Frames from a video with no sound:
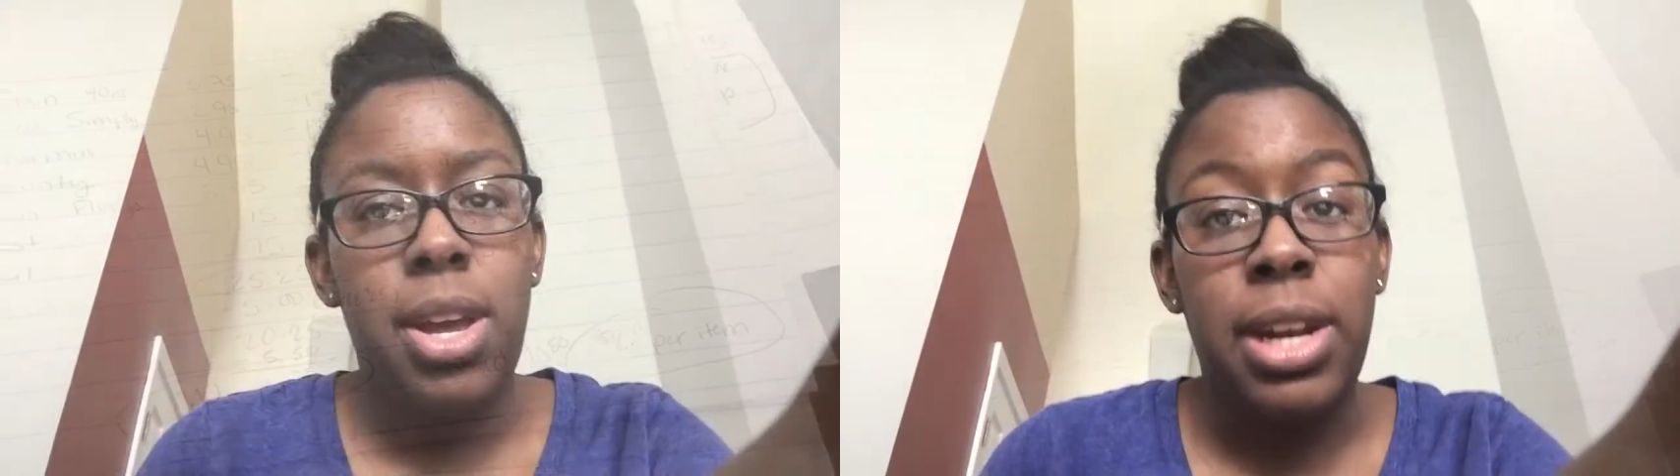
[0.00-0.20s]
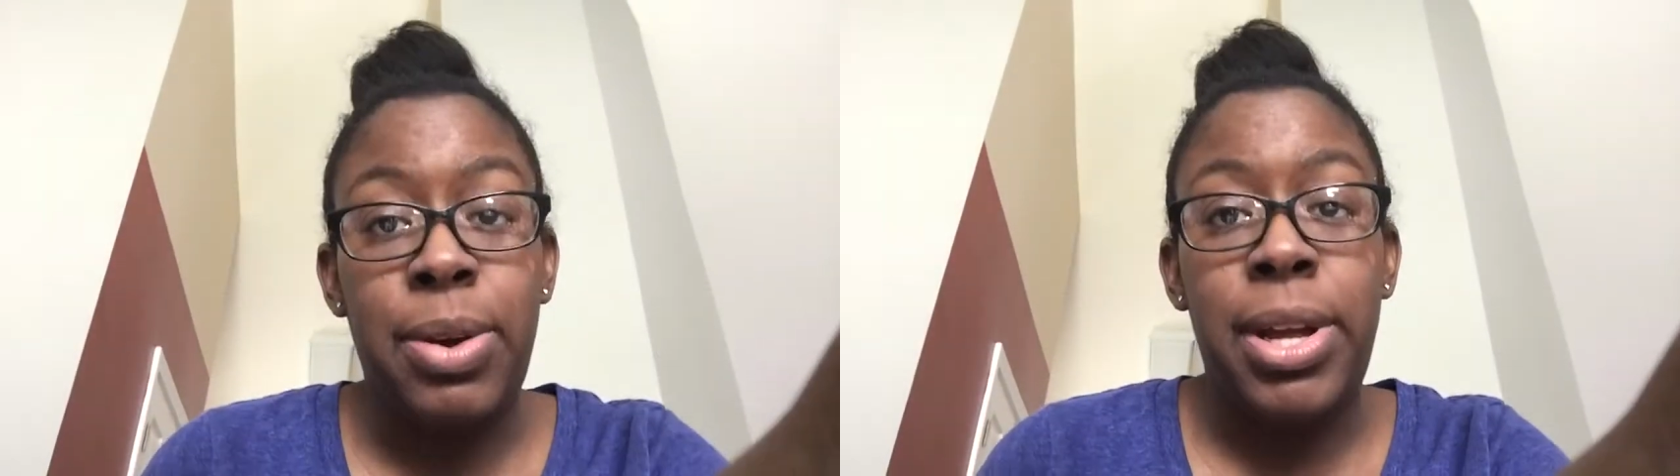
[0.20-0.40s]

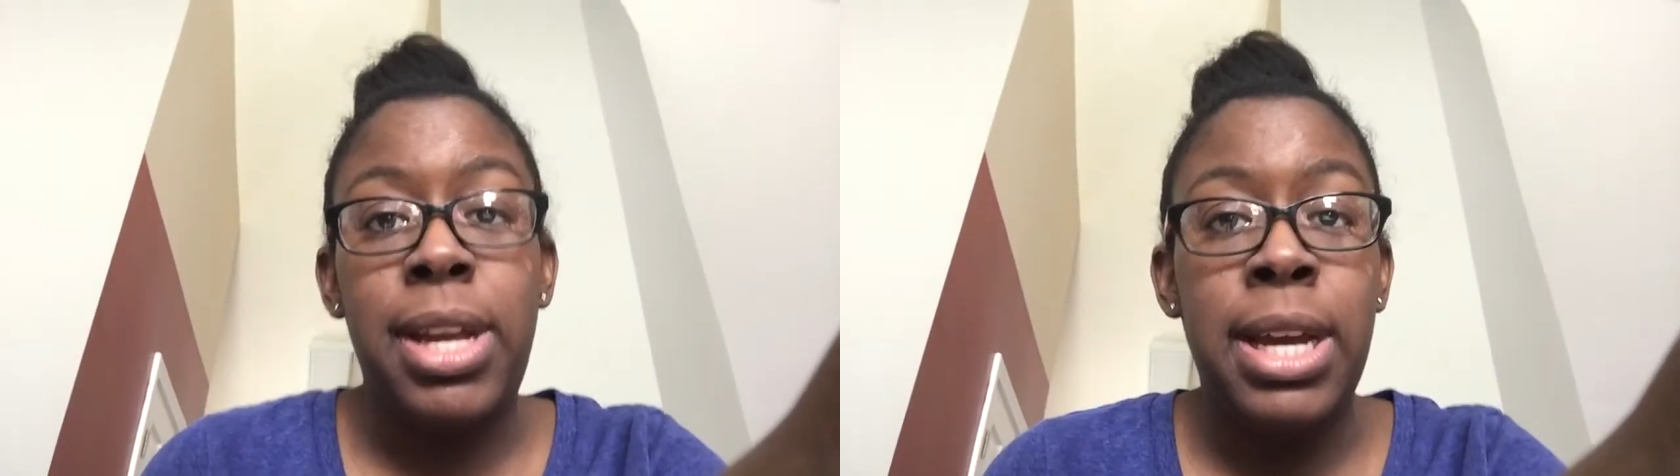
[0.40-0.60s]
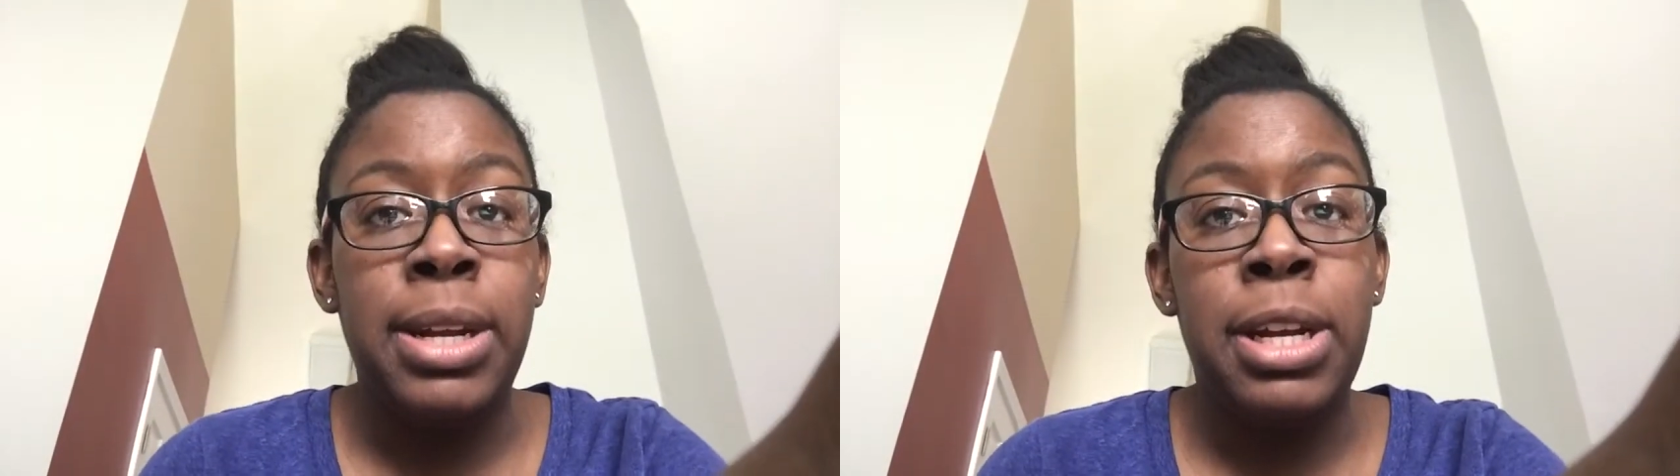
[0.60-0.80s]
Now I
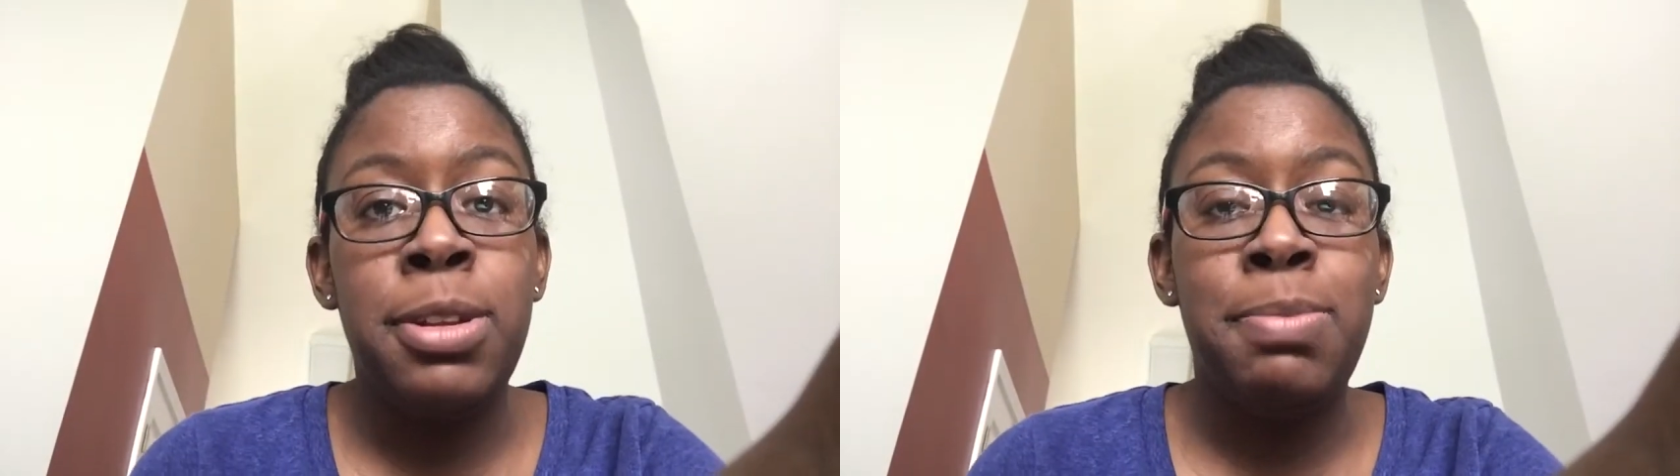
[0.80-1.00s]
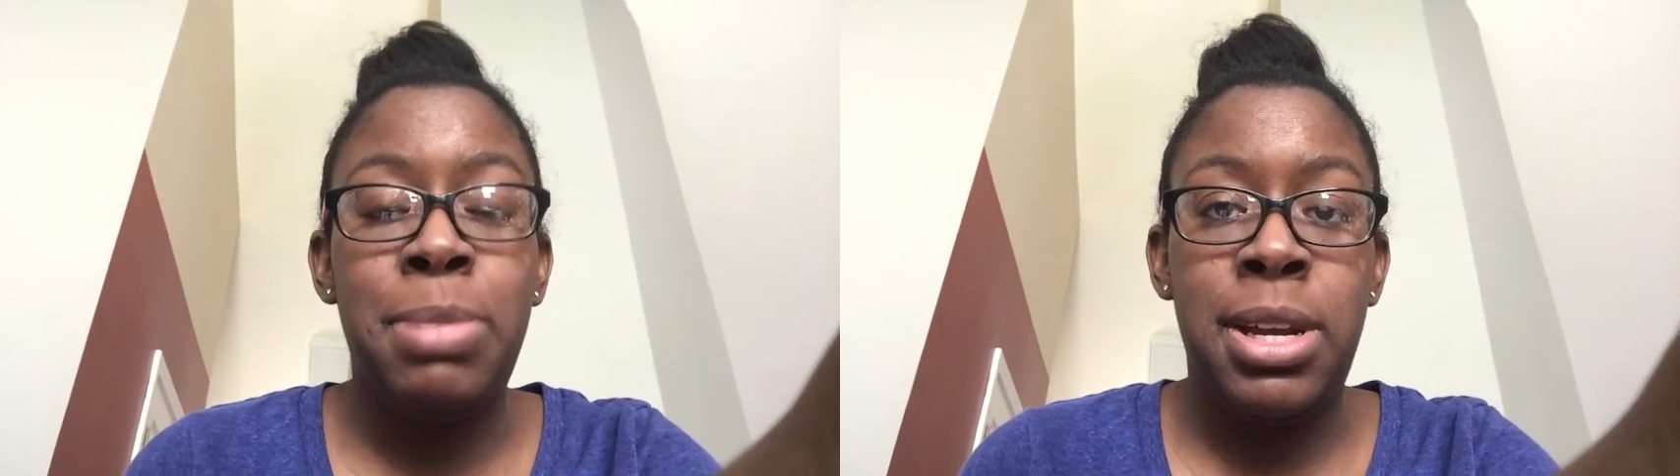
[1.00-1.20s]
end
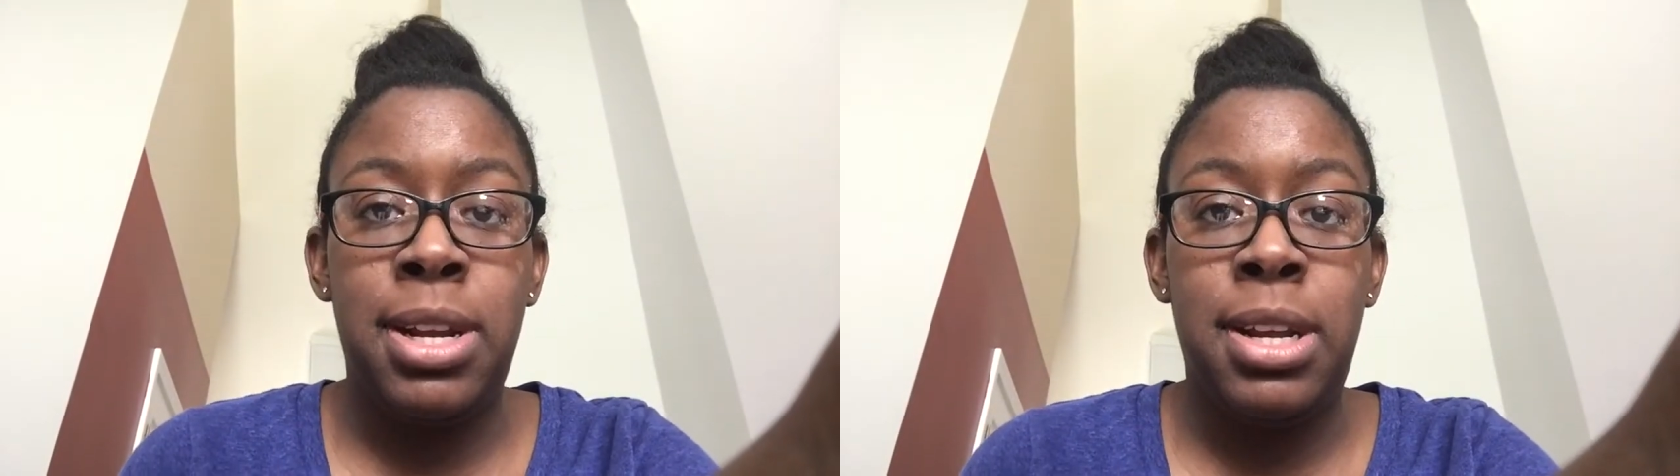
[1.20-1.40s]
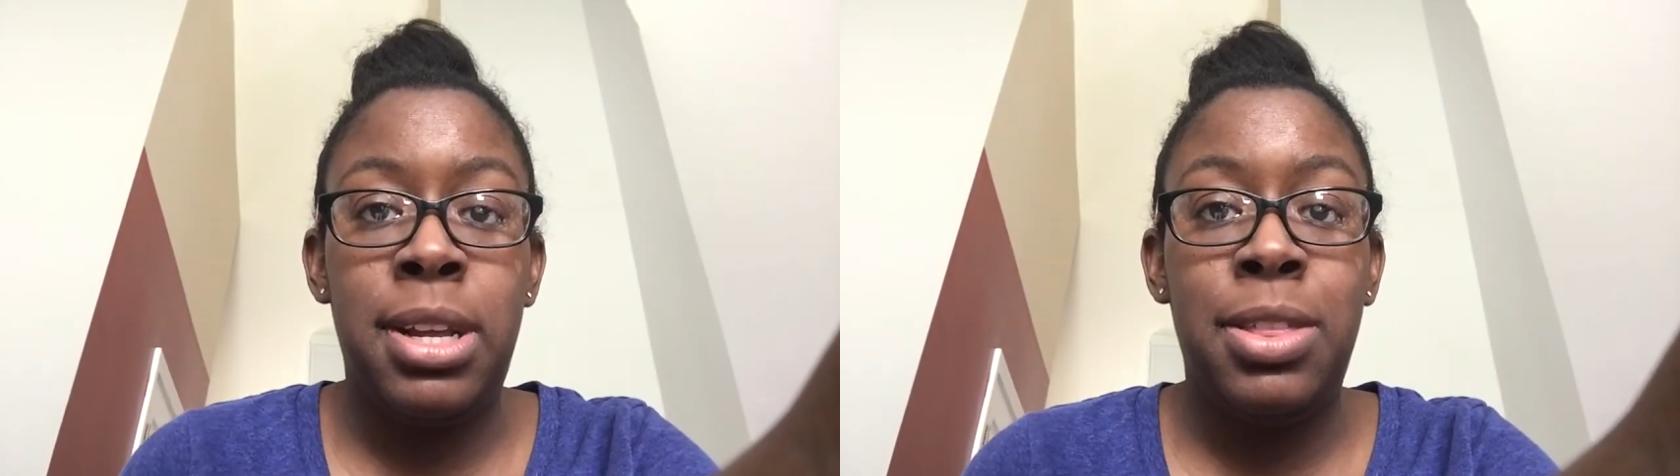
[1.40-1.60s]
up
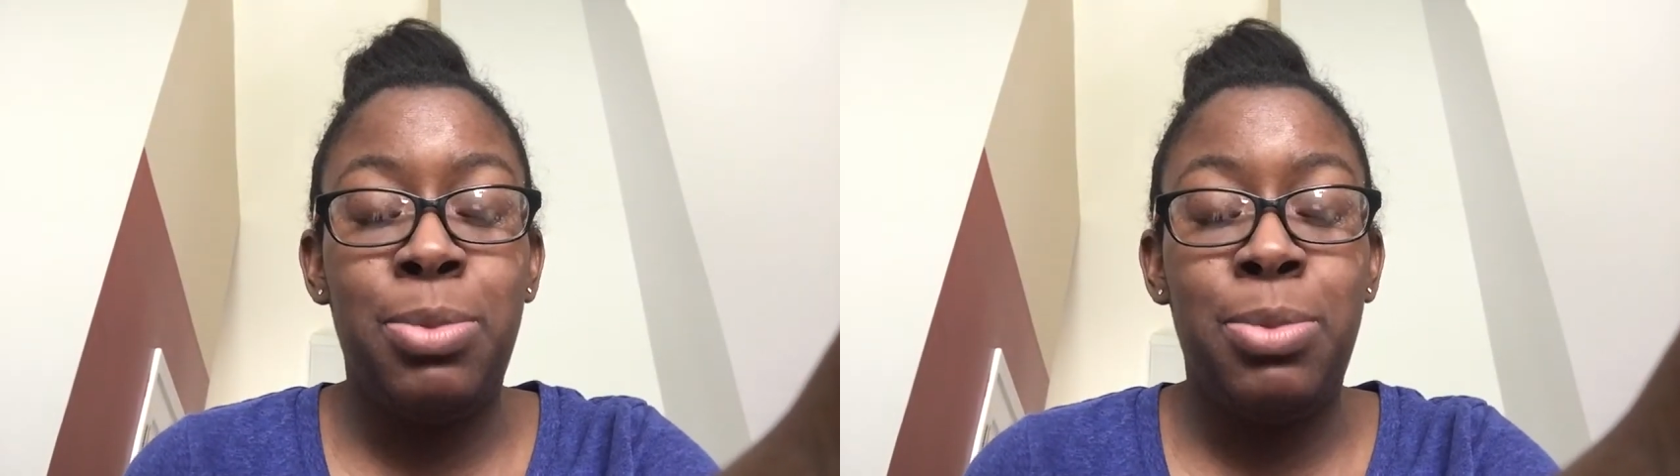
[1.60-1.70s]
spending